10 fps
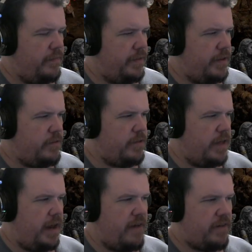you then
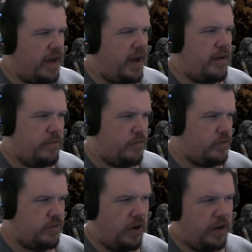have a guy who's
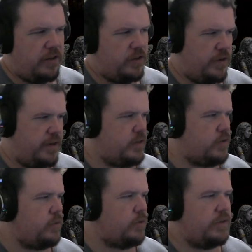gone to the trade
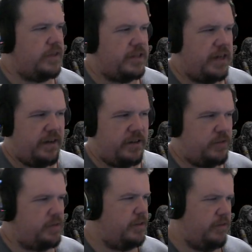school. He's got
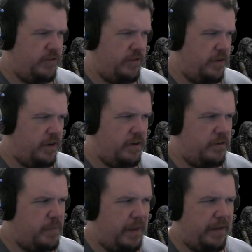2 years under
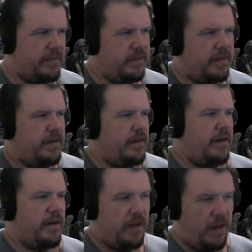his belt
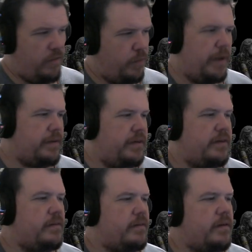of welding.
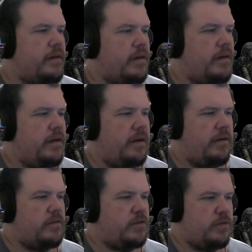
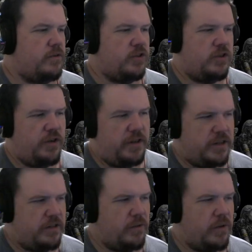2 years of the trade
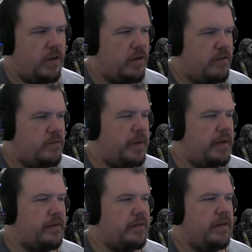school under his
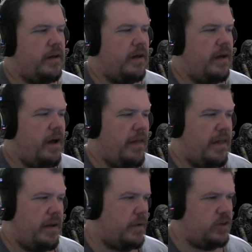belt. And then
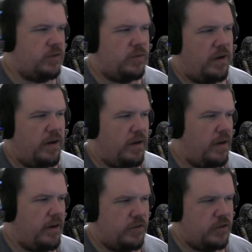he went to
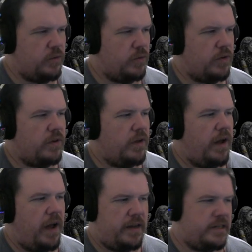another school. He's